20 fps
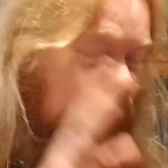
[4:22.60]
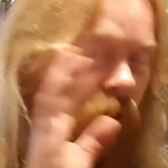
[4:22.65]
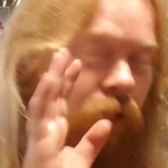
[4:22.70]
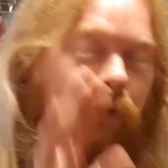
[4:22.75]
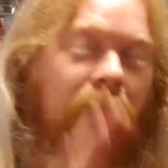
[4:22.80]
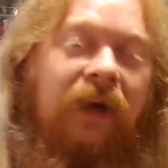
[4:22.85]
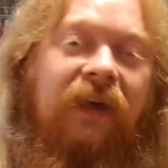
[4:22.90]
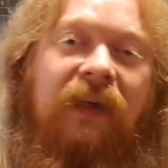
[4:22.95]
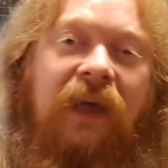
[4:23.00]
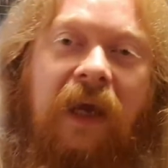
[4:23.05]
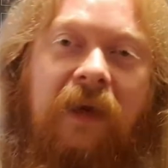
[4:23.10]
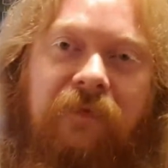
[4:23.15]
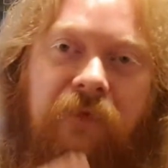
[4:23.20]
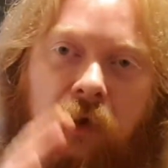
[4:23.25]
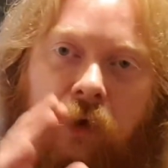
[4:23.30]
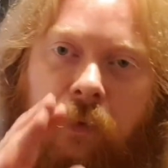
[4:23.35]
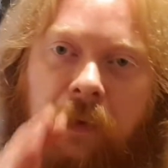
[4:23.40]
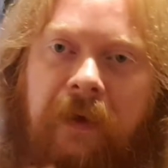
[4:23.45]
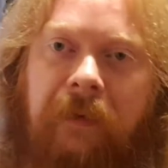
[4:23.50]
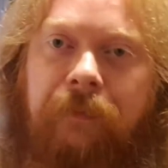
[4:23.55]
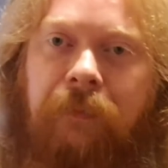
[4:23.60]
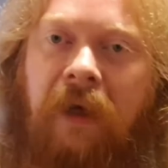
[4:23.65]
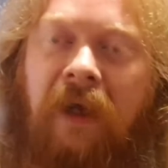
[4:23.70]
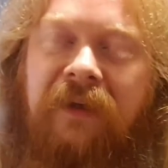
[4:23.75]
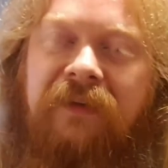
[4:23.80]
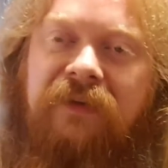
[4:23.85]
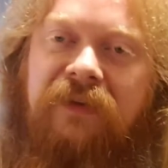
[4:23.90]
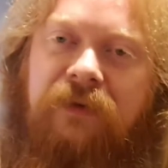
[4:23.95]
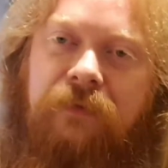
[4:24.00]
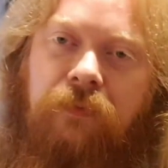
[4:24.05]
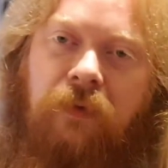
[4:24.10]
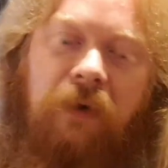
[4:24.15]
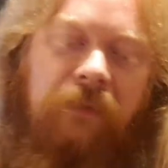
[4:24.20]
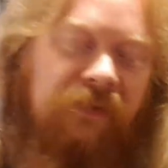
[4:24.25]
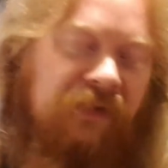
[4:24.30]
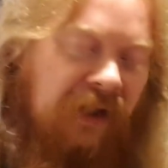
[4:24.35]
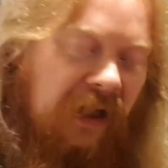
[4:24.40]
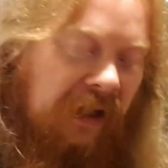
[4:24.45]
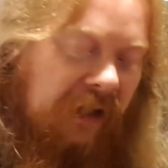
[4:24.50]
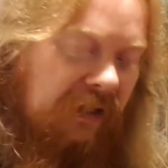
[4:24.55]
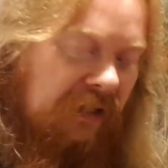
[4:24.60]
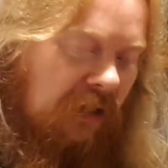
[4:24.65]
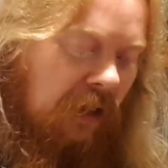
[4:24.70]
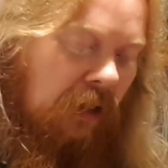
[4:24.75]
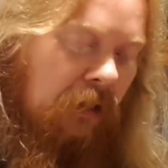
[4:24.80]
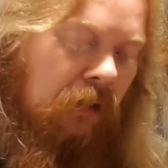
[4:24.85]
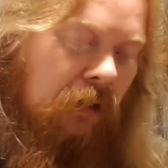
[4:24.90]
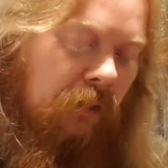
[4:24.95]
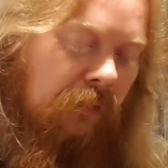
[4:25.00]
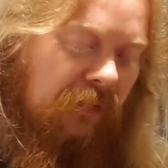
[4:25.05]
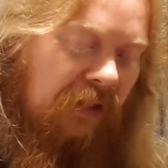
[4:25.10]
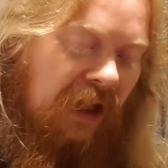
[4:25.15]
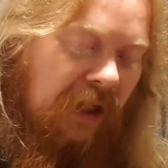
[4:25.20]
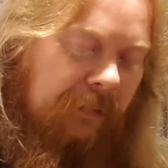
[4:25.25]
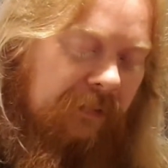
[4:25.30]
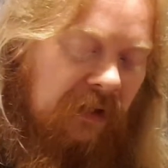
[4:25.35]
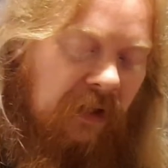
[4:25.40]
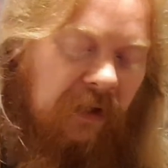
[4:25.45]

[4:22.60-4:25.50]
a great game for quick blasts, is what I'm saying. I love games